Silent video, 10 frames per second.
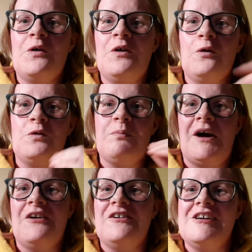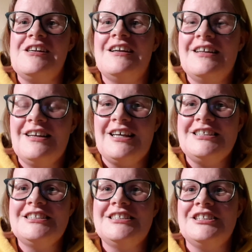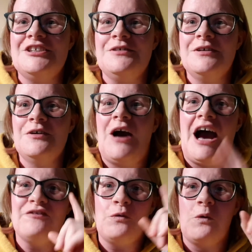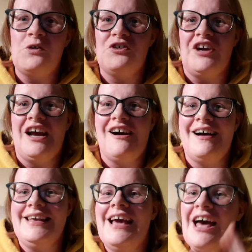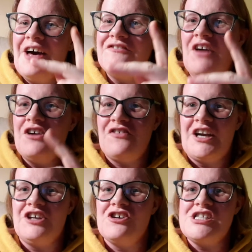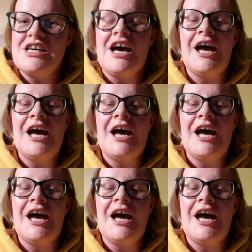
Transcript: Lord Byron likes to have a wandering eye. Very, very good.